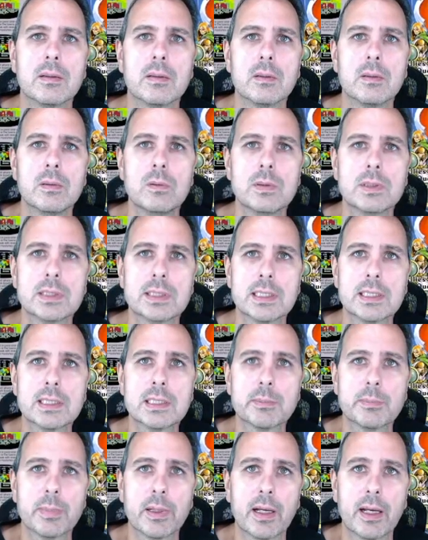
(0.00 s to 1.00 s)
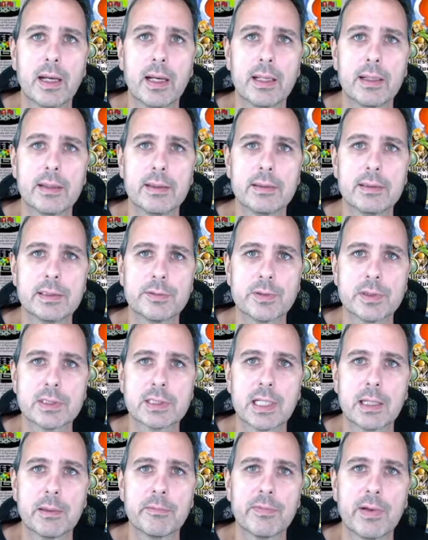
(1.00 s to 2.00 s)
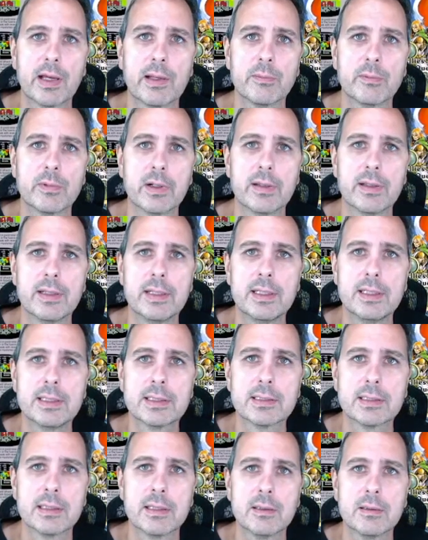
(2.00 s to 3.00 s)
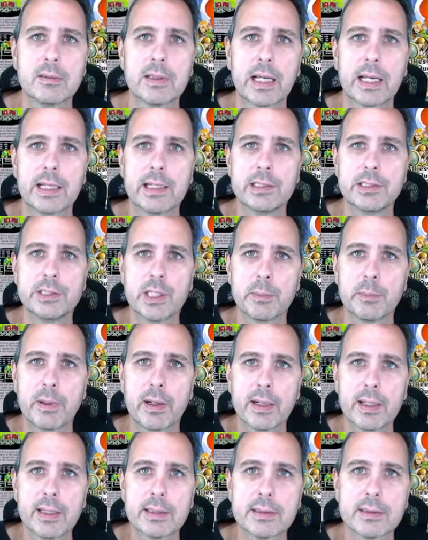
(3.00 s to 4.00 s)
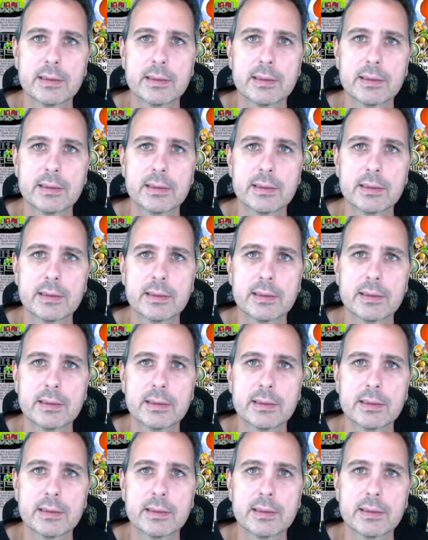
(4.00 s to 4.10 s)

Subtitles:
Ooh, a centipod. It's the first time fighting one of these. Oh, and I get a jump on it.